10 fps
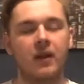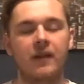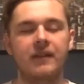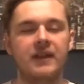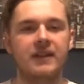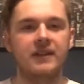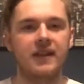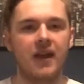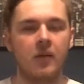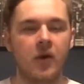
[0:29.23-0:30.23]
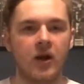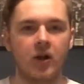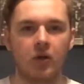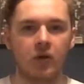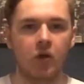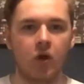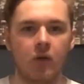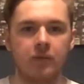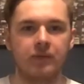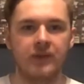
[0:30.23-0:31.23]
I think that I might go and
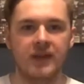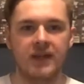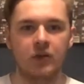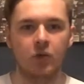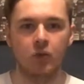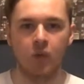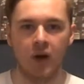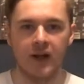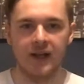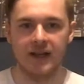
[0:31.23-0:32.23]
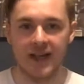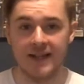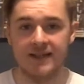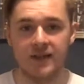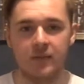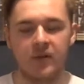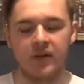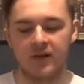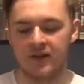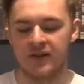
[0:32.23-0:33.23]
cop the all white later,
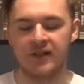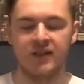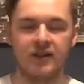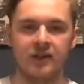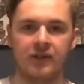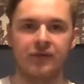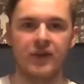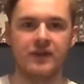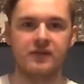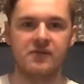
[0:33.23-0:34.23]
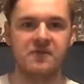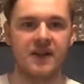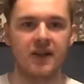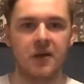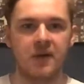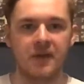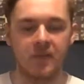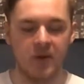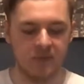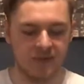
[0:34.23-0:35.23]
but the funds are a bit low at the
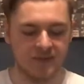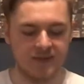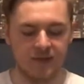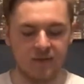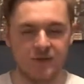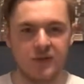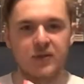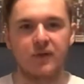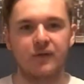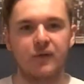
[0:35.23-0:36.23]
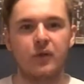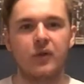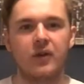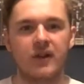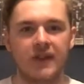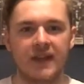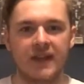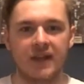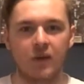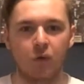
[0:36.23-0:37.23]
moment, so I've just gone for
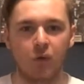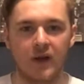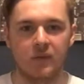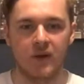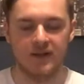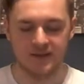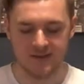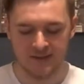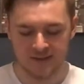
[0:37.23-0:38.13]
the red ones.